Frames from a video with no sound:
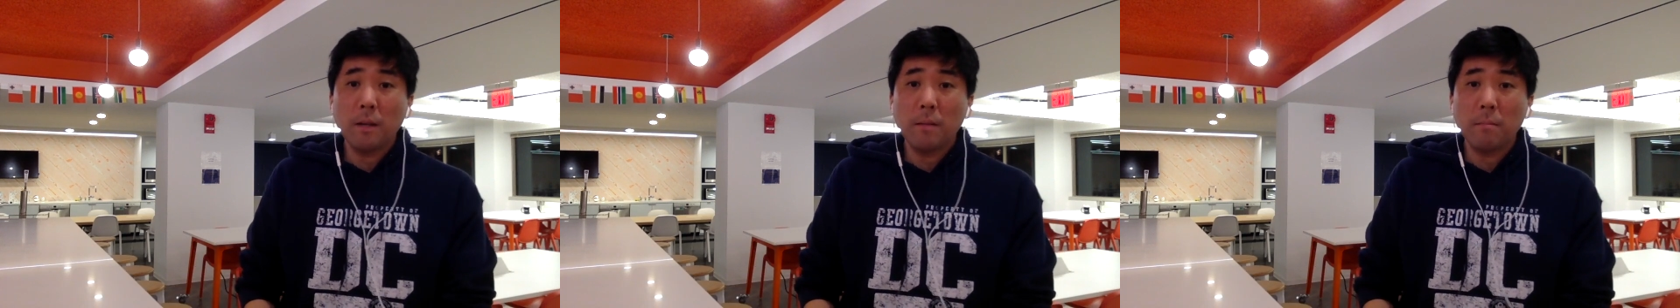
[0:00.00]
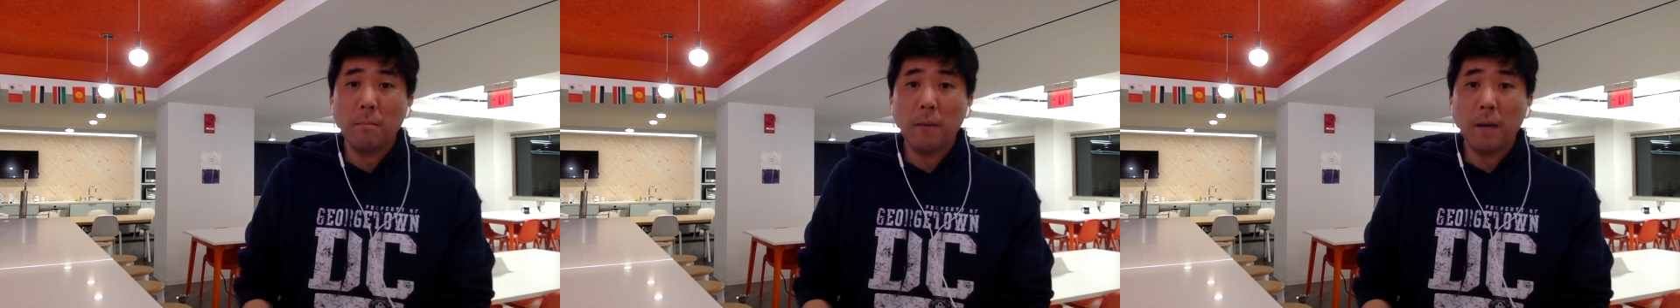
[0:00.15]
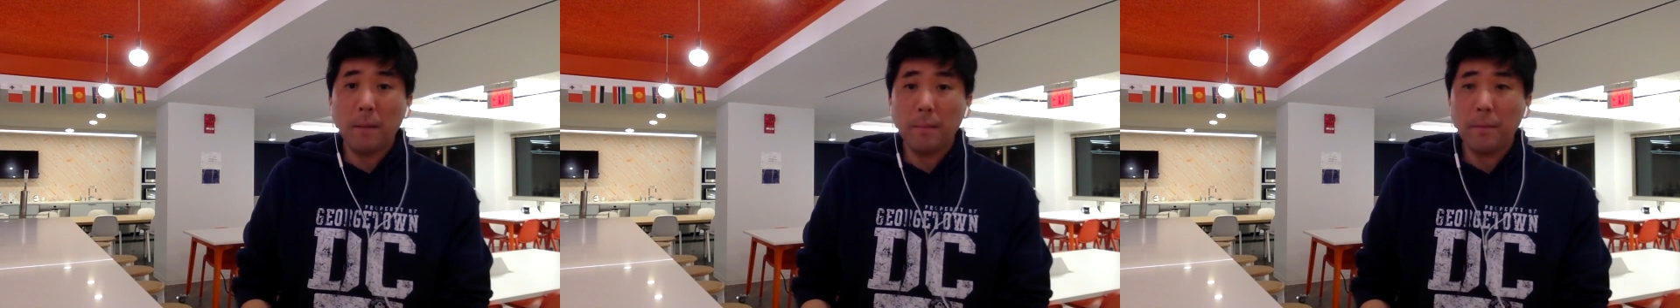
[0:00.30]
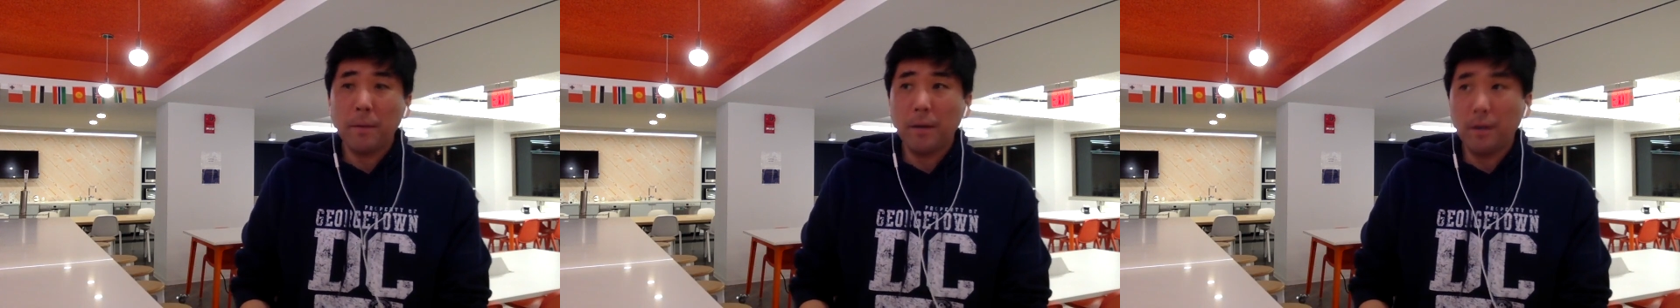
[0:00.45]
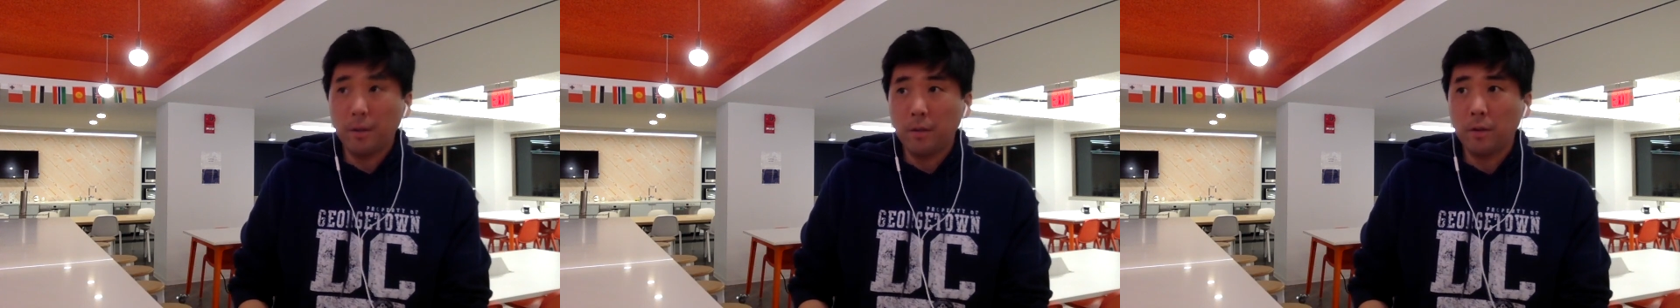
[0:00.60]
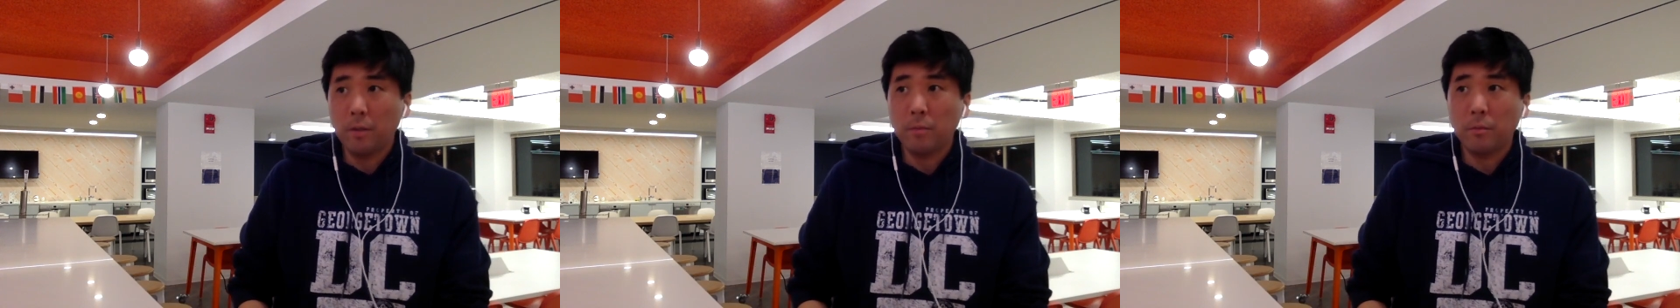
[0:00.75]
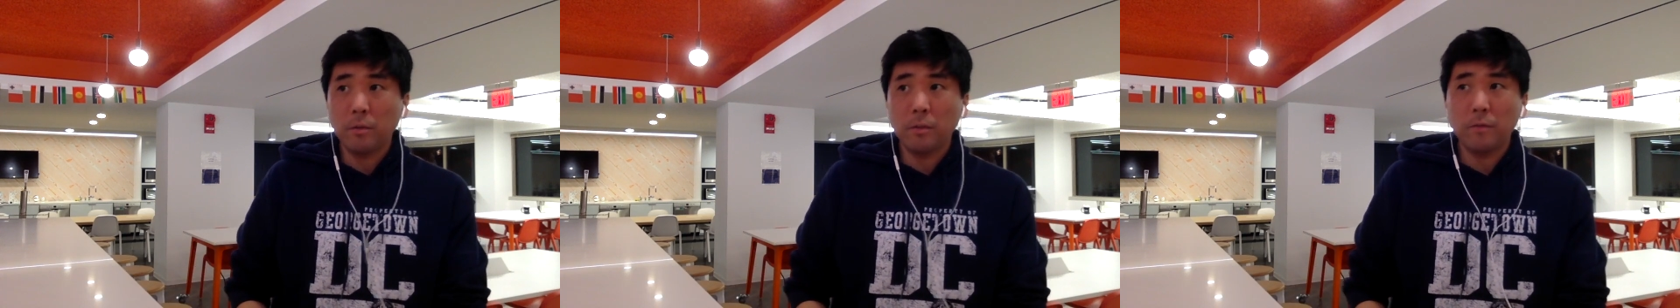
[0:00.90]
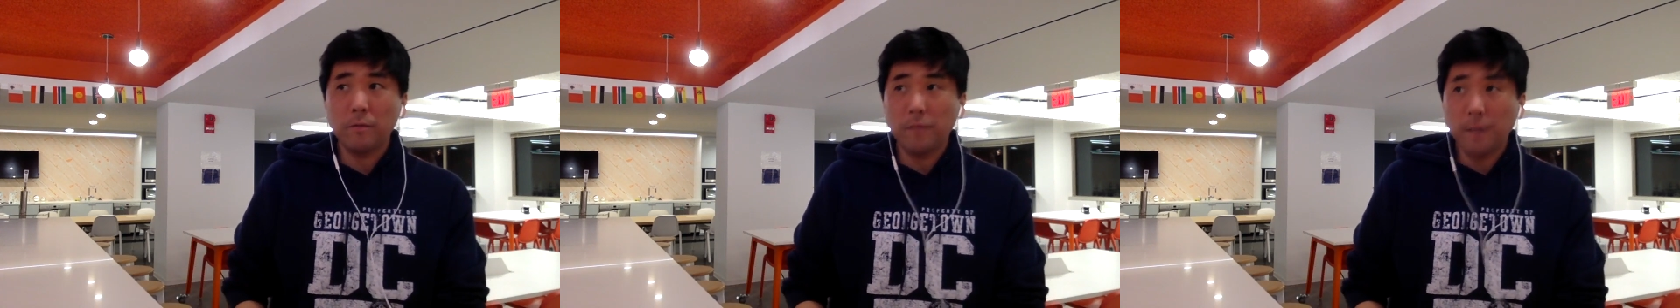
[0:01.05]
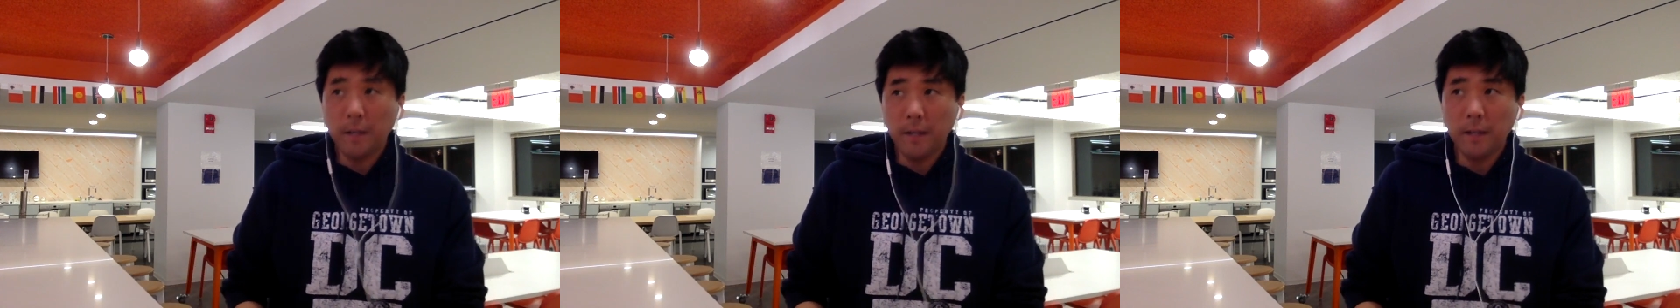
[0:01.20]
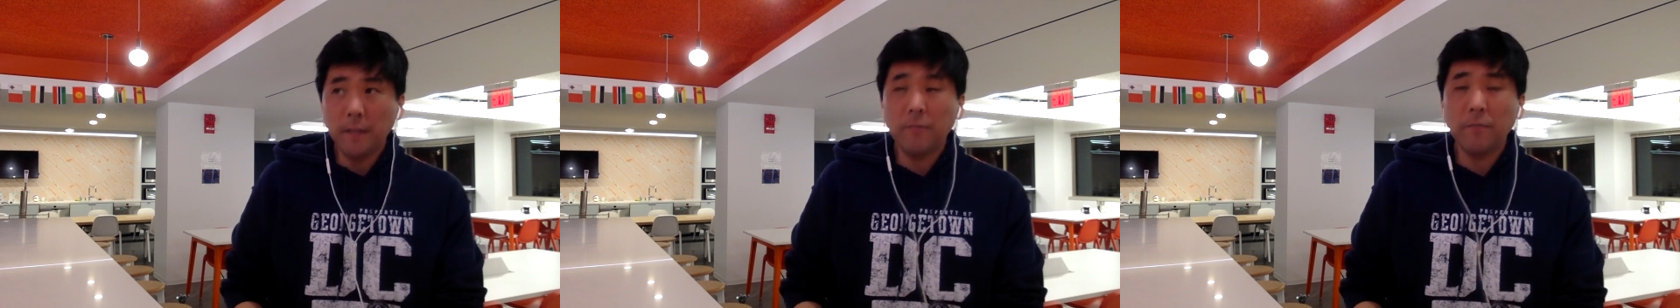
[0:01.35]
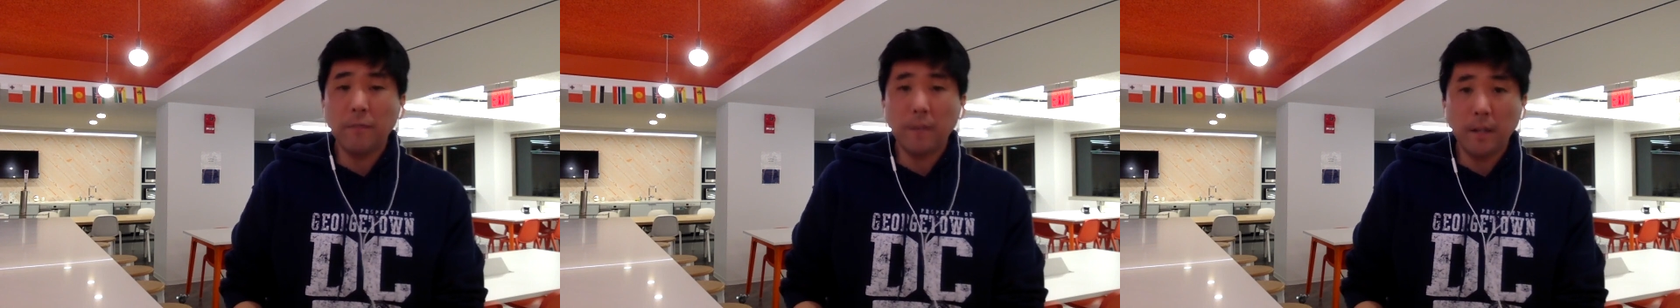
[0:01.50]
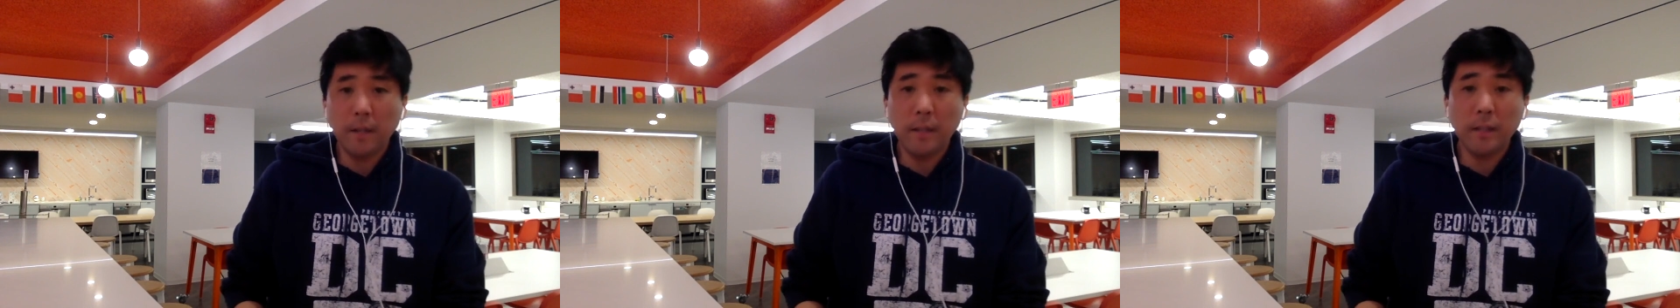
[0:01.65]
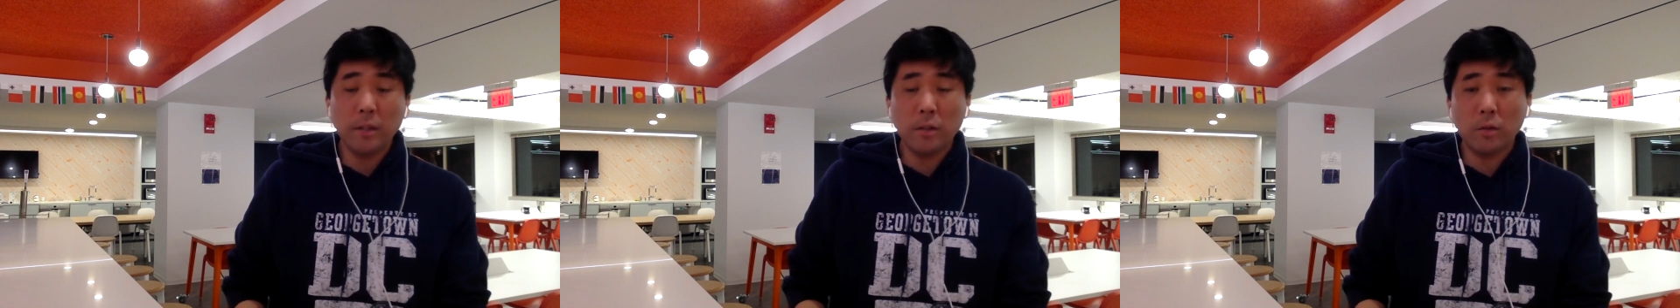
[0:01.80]
my peer group was very,
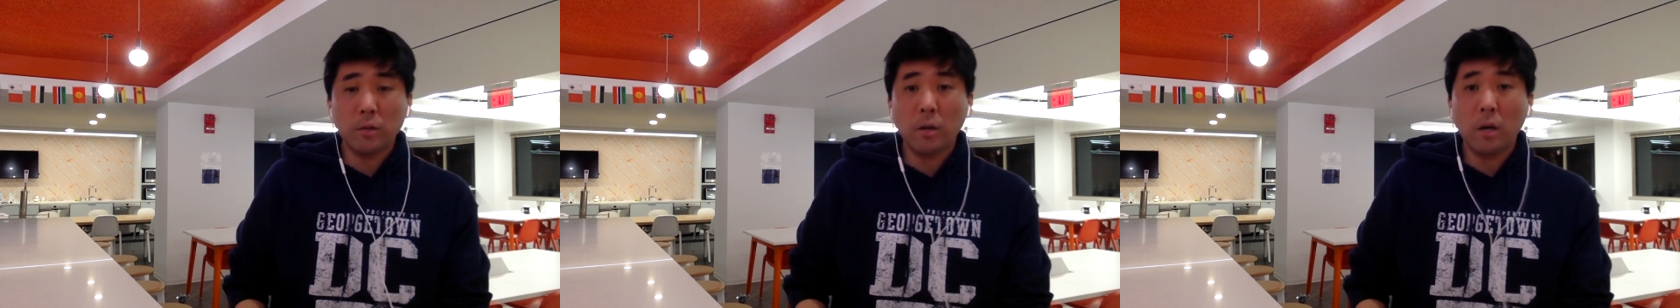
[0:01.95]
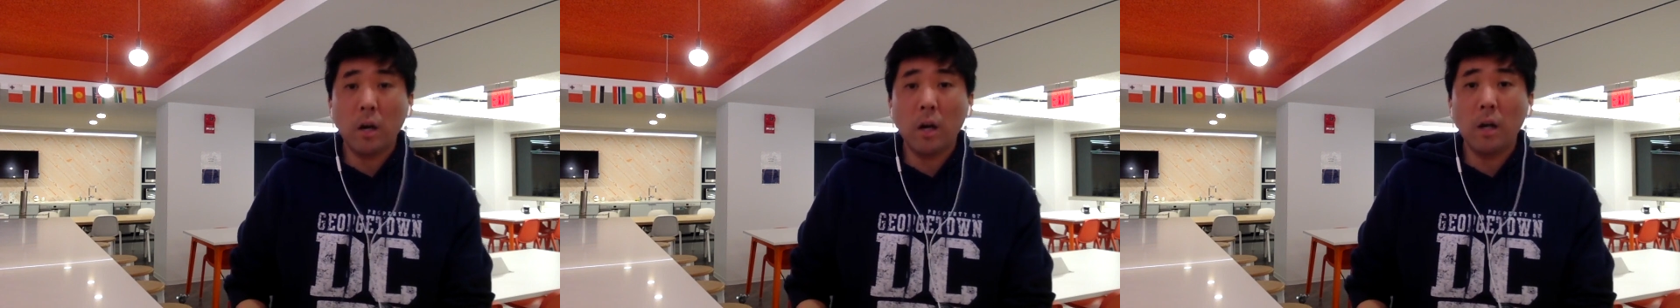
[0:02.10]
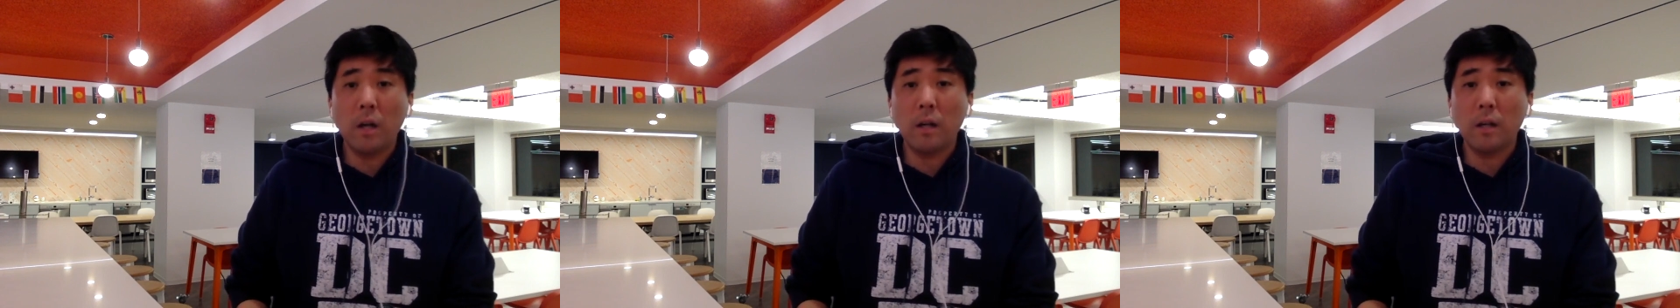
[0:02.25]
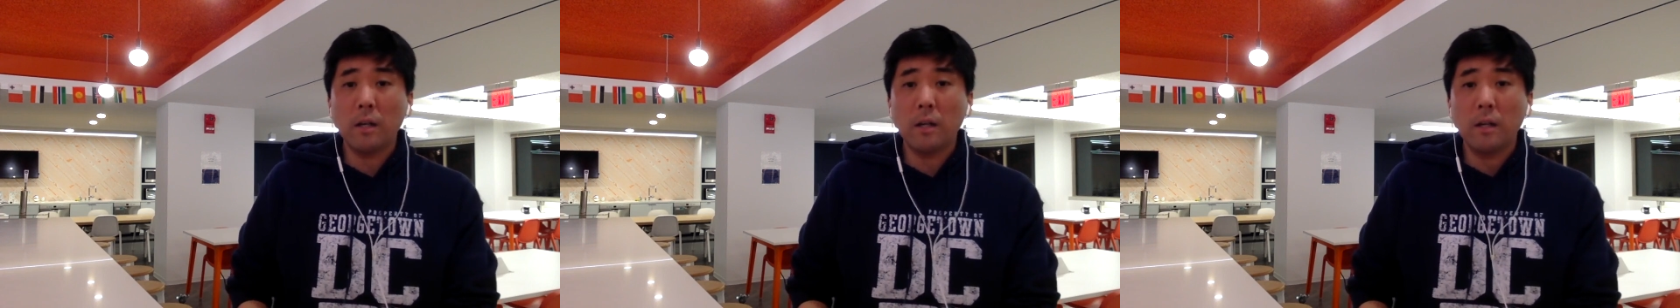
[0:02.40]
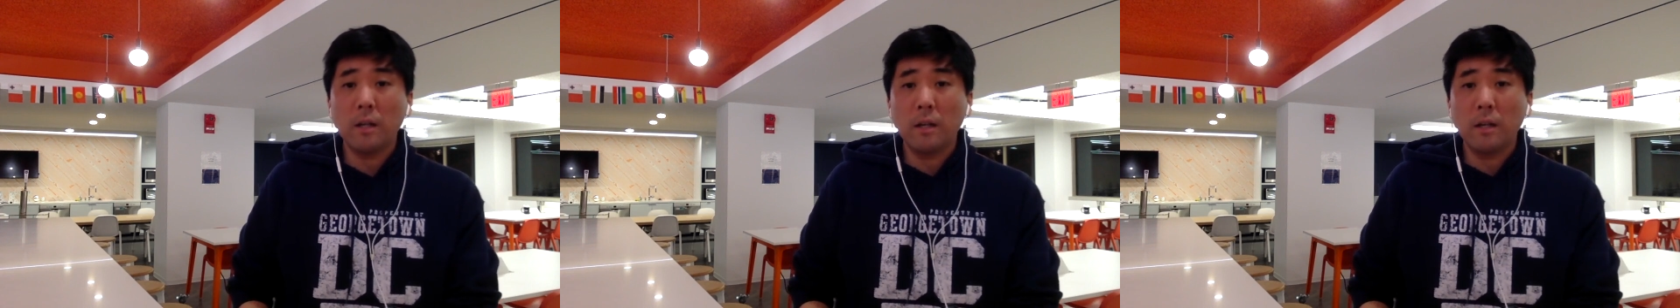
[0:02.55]
very strong.